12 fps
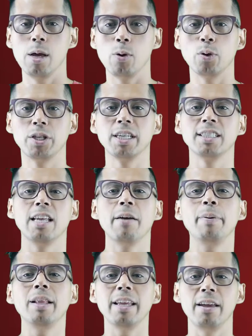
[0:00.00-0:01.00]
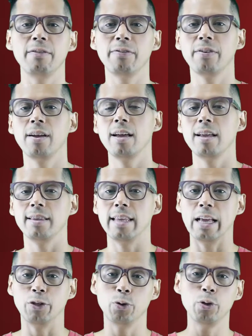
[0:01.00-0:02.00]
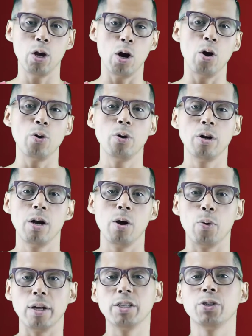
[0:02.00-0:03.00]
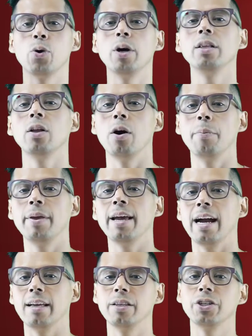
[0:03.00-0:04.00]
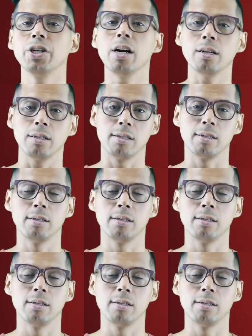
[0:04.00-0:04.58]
which is the belief that you know what is going on behind the charts.